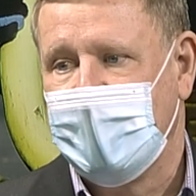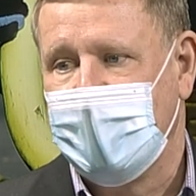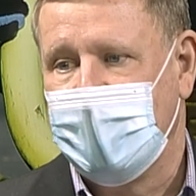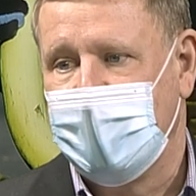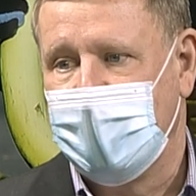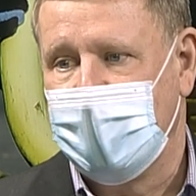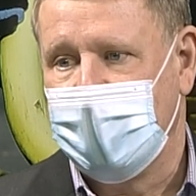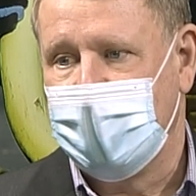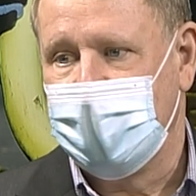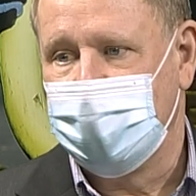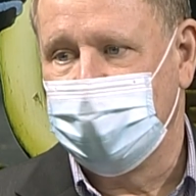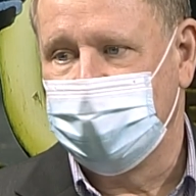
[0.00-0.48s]

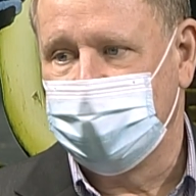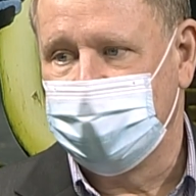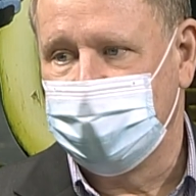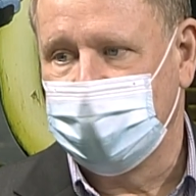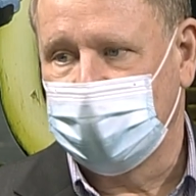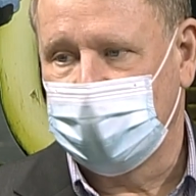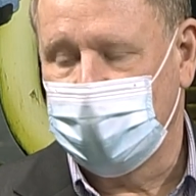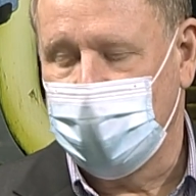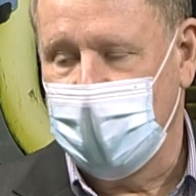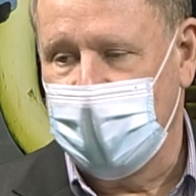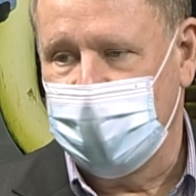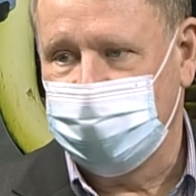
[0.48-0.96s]

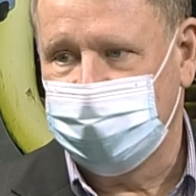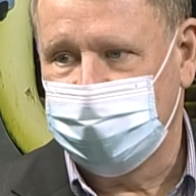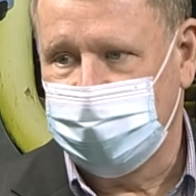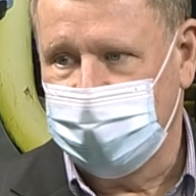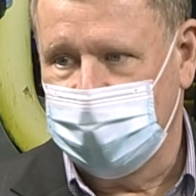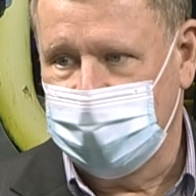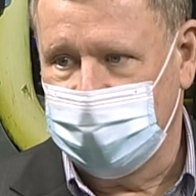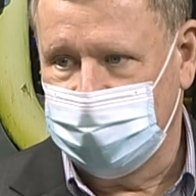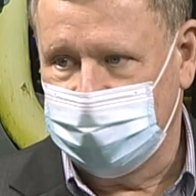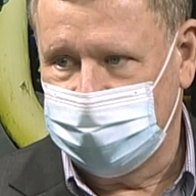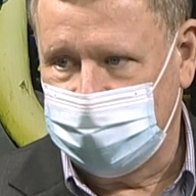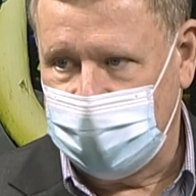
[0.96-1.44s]
The
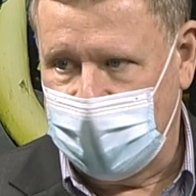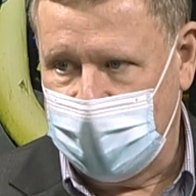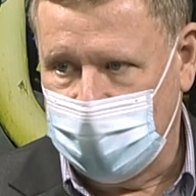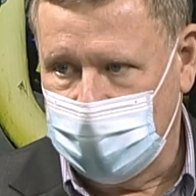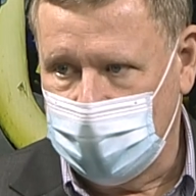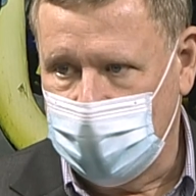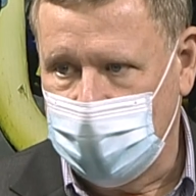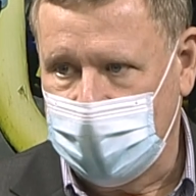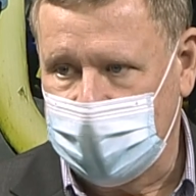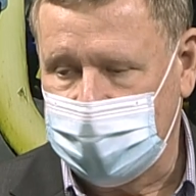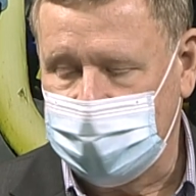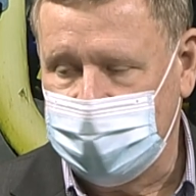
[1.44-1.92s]
question is, how
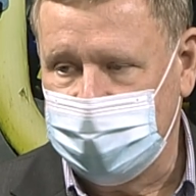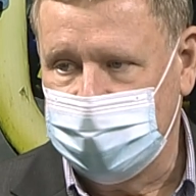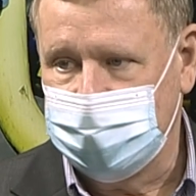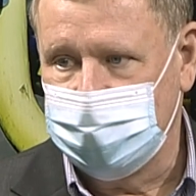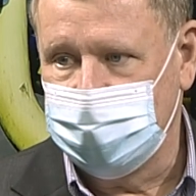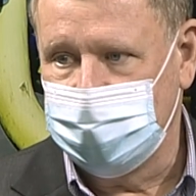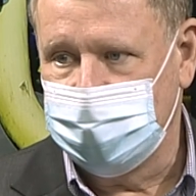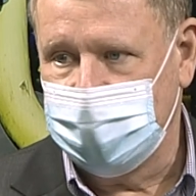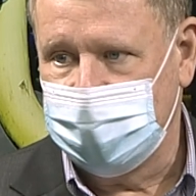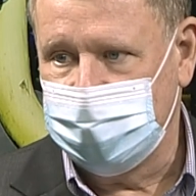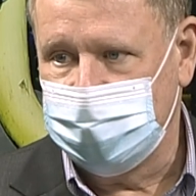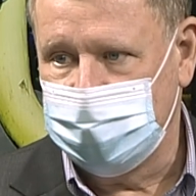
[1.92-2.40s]
quickly
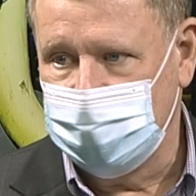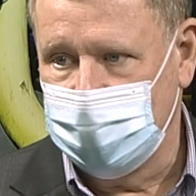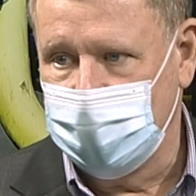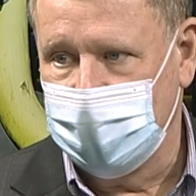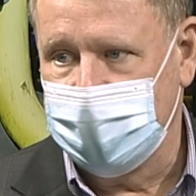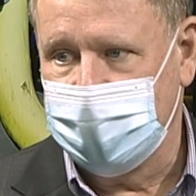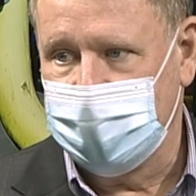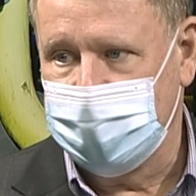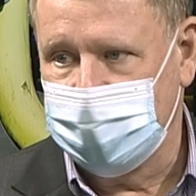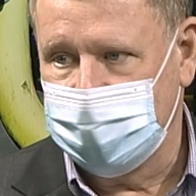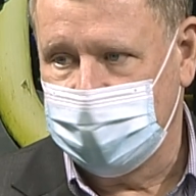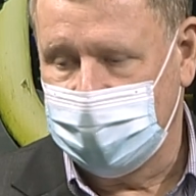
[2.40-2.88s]
do they
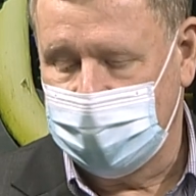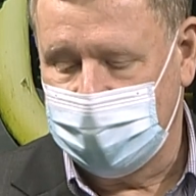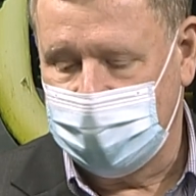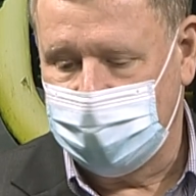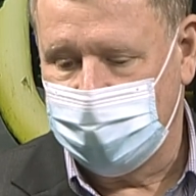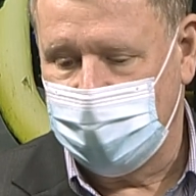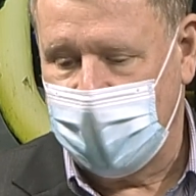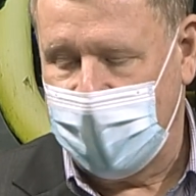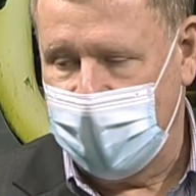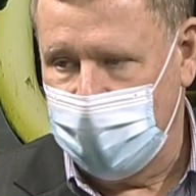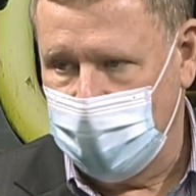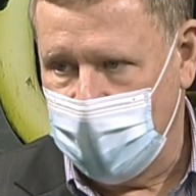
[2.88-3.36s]
do it,
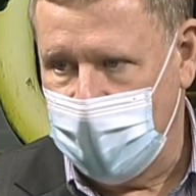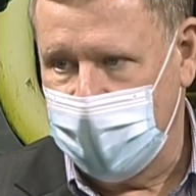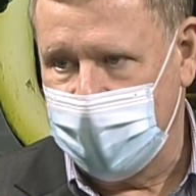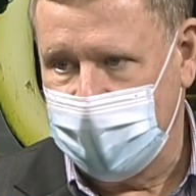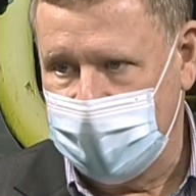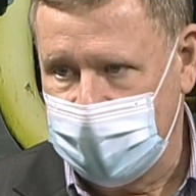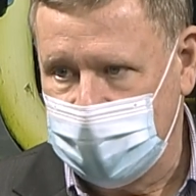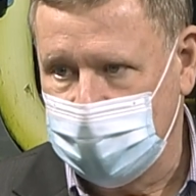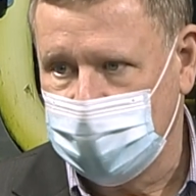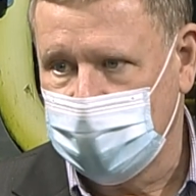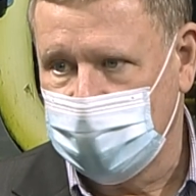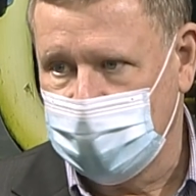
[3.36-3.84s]
and by what
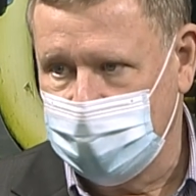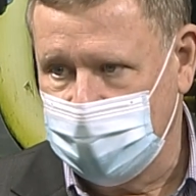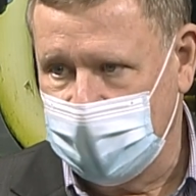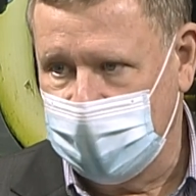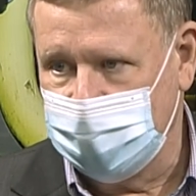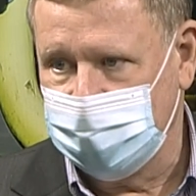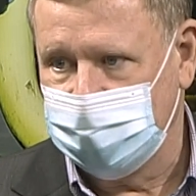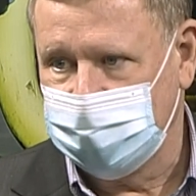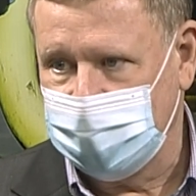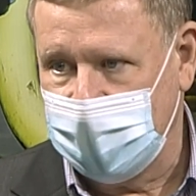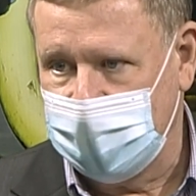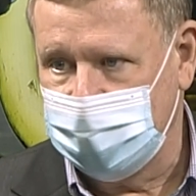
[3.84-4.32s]

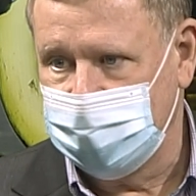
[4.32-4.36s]
increments?